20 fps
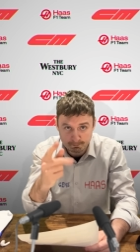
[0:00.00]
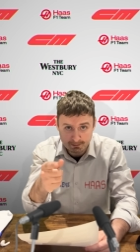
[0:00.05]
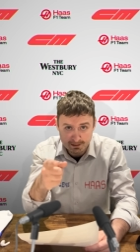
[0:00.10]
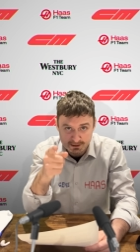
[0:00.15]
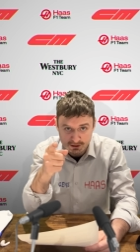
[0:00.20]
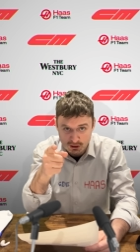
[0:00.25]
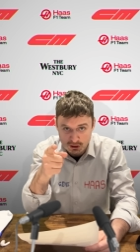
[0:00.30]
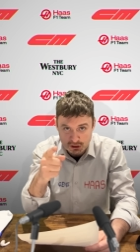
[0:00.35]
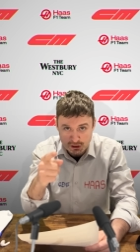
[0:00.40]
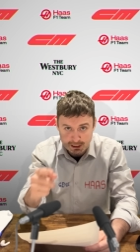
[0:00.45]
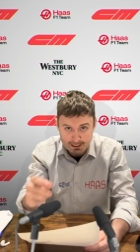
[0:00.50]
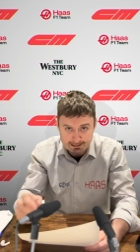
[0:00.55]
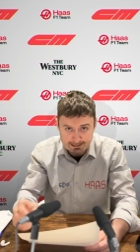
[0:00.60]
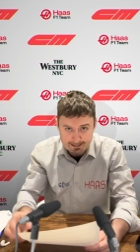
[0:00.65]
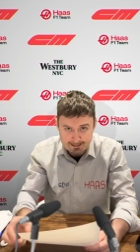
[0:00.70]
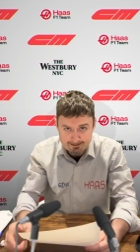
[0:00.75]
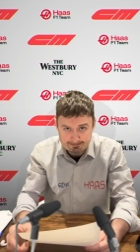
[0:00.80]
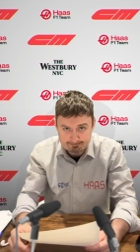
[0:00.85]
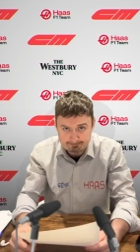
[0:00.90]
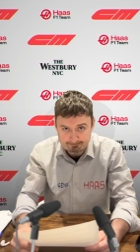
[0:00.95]
piece of
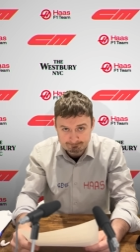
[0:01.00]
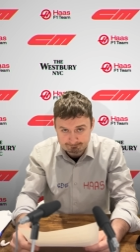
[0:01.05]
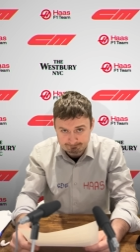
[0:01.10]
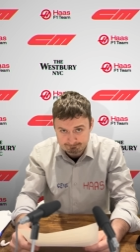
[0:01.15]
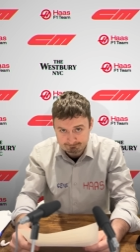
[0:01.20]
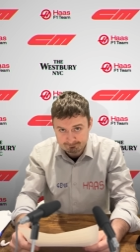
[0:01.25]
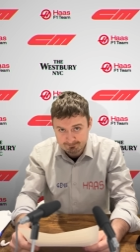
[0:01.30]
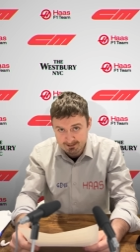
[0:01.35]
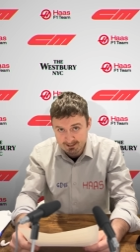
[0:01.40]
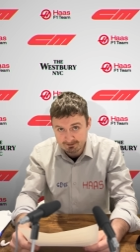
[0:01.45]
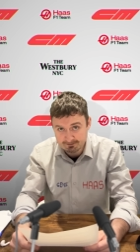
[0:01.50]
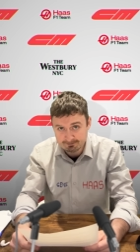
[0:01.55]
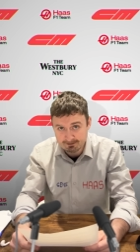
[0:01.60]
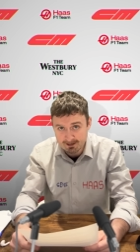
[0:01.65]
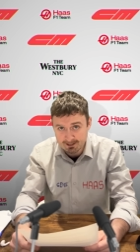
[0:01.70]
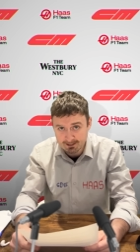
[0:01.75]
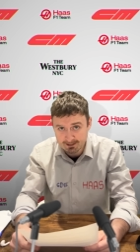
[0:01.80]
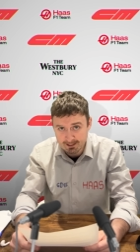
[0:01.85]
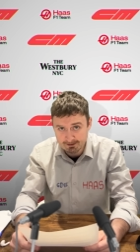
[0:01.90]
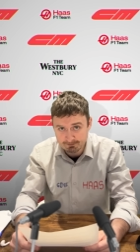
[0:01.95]
shit. You
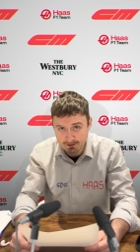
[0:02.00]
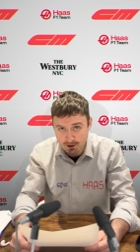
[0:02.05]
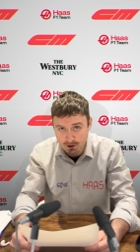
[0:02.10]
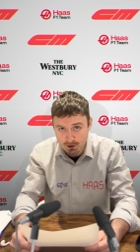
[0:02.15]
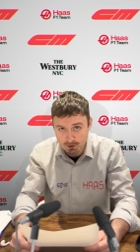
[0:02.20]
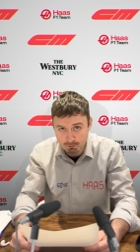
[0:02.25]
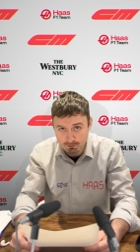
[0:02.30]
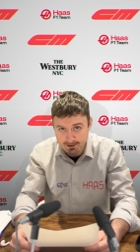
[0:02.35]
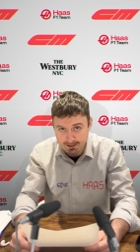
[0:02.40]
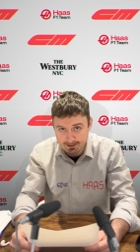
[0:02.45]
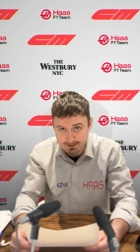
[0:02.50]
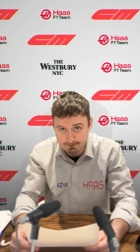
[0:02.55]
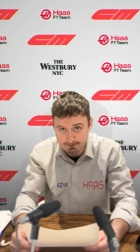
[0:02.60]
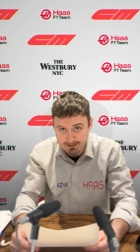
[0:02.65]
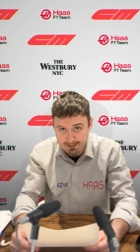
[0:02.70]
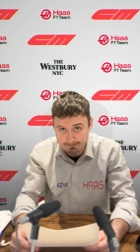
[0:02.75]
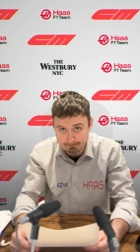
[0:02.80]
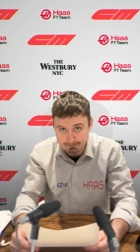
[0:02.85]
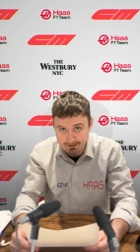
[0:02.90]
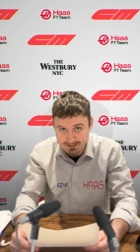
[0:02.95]
f***ing clue what you
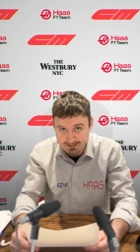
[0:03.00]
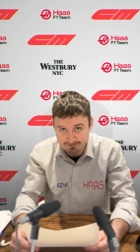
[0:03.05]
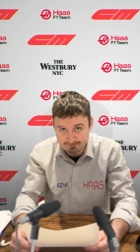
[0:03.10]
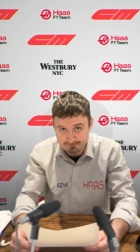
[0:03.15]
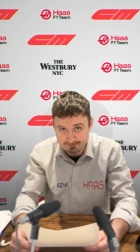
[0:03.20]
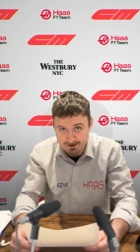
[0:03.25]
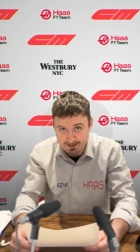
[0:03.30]
piece of